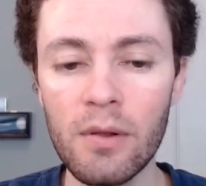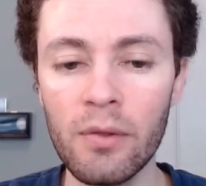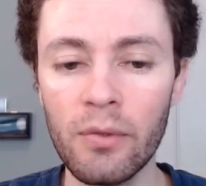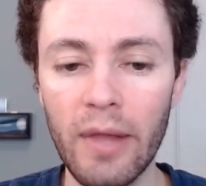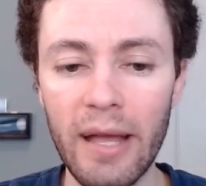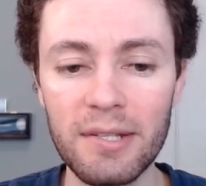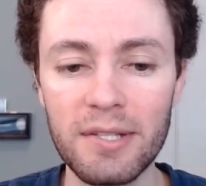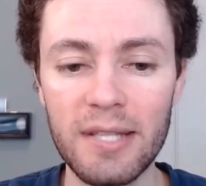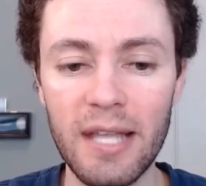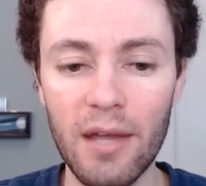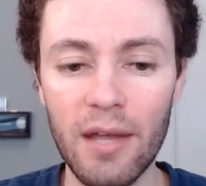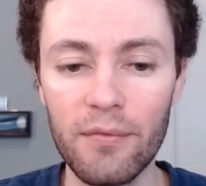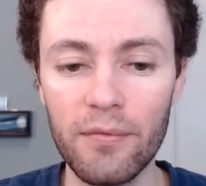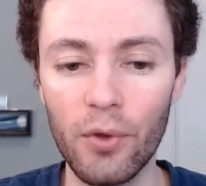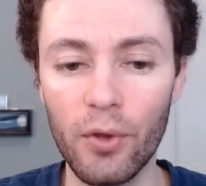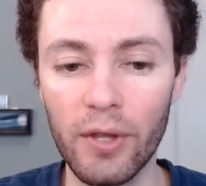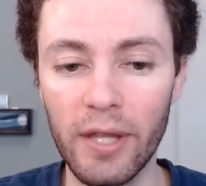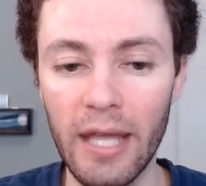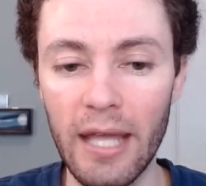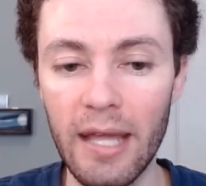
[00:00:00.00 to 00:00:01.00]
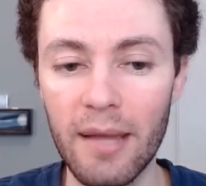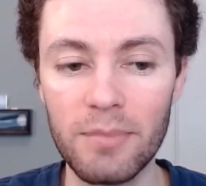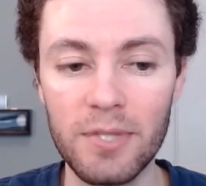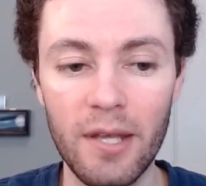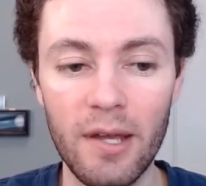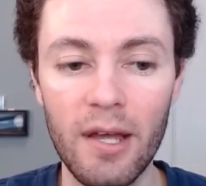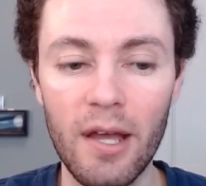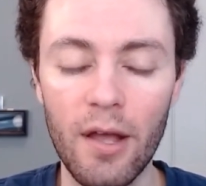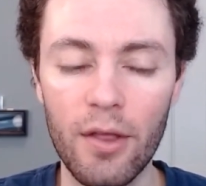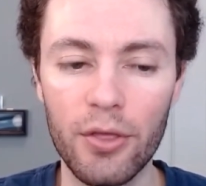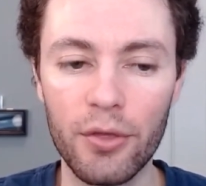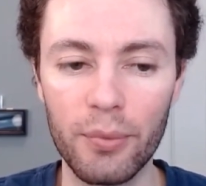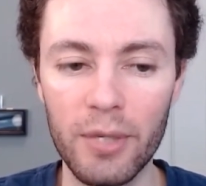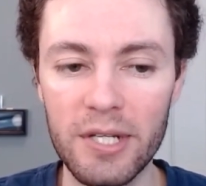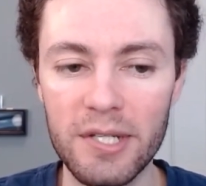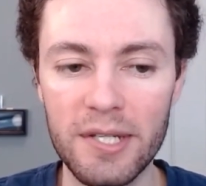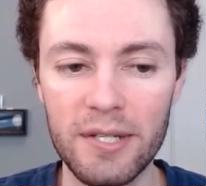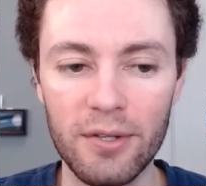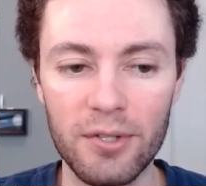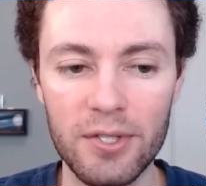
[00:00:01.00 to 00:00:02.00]
Last handful of games,
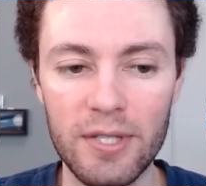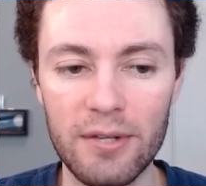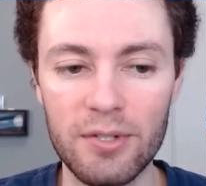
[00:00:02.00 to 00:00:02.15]
3 steals